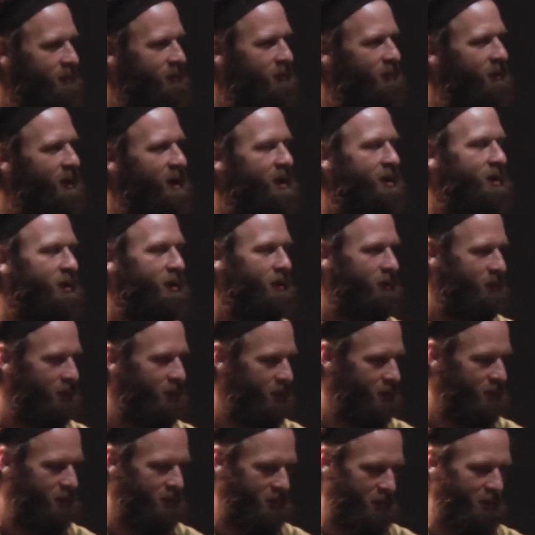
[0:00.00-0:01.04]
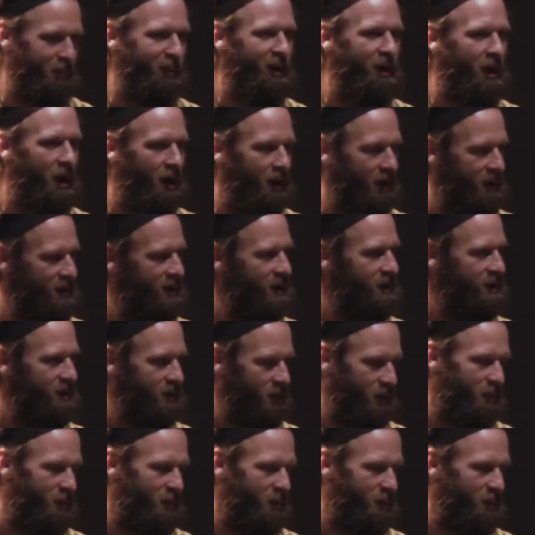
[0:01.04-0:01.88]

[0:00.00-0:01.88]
figure from Benares history.